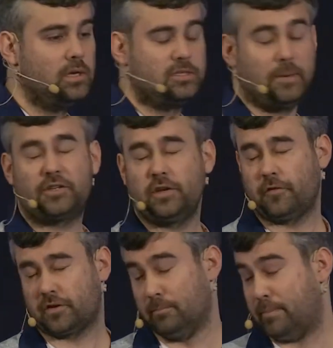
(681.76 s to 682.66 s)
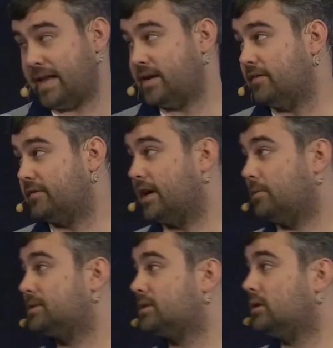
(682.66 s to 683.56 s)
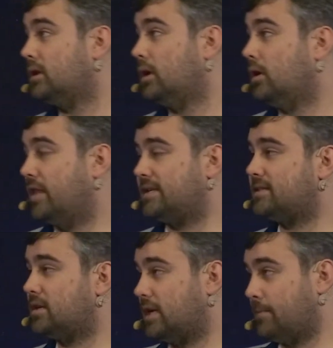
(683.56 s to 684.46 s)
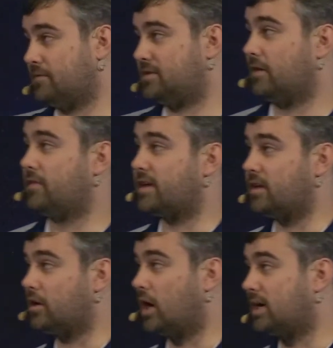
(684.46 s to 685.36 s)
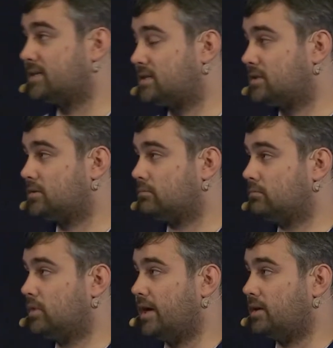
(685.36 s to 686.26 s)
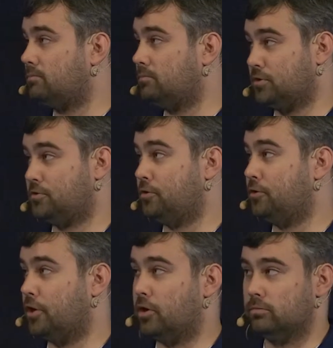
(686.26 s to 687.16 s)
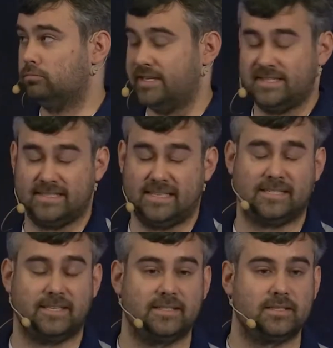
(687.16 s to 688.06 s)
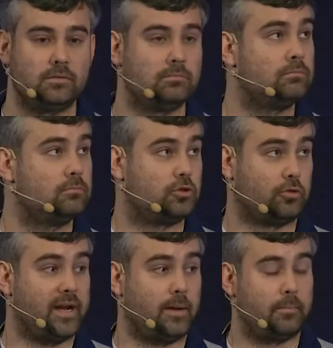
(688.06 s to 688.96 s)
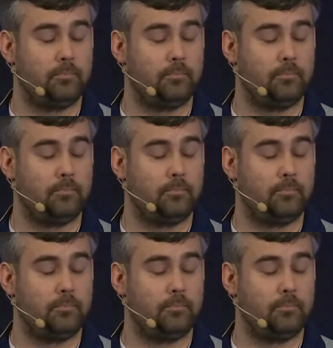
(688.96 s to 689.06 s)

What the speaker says: especially for competitive games, this is the type of stuff that can cost like your studio its existence, straight up.